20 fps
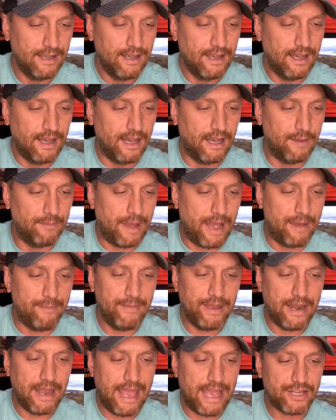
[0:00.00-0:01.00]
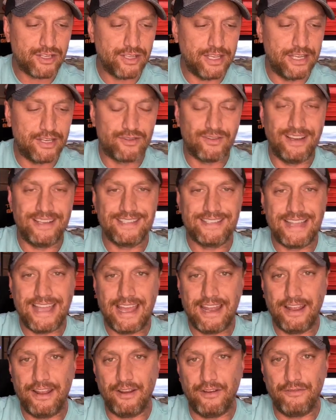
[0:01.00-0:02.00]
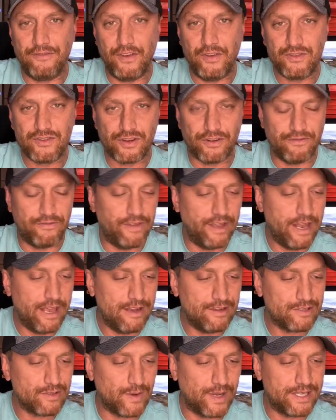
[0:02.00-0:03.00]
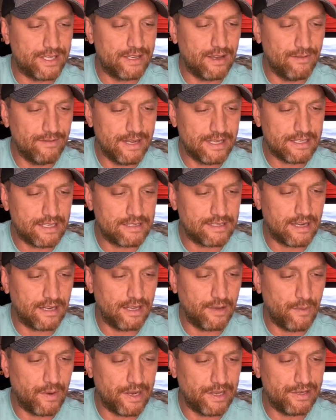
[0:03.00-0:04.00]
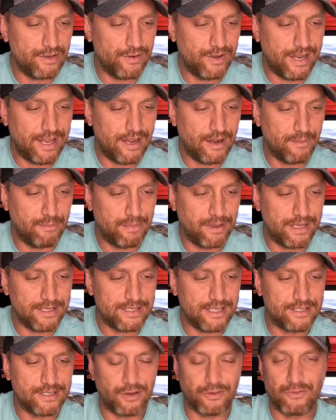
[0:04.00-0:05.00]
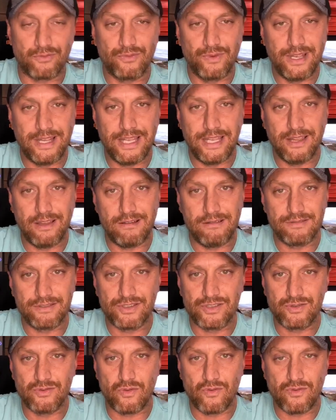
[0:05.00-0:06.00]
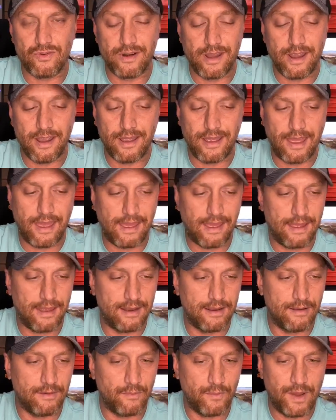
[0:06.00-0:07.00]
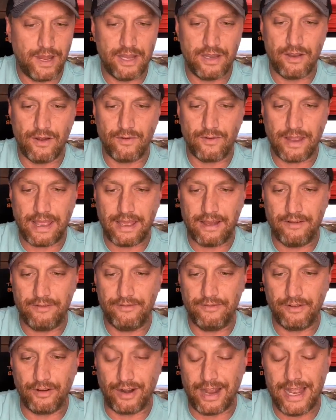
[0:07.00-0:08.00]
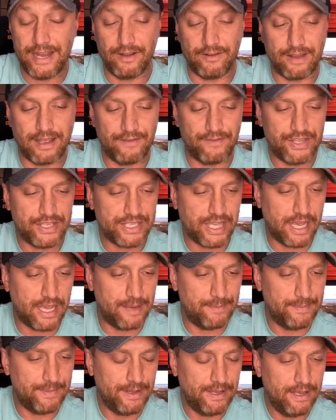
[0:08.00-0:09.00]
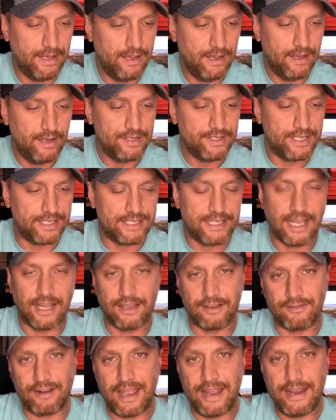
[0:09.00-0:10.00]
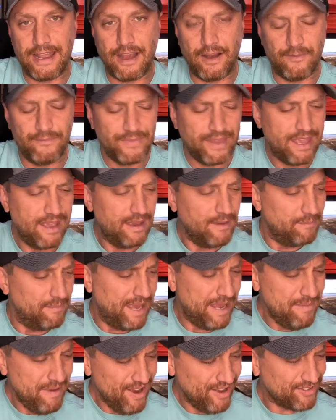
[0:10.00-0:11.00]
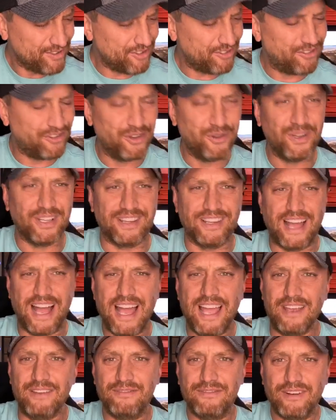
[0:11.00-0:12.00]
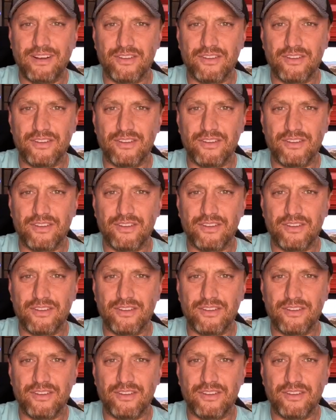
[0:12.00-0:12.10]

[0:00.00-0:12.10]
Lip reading: I'm going to actually address that in a future video, so I don't necessarily want to do it here. Plus, it's a really long story, and I don't have the time to tell it right now. Maybe I'll just do it live.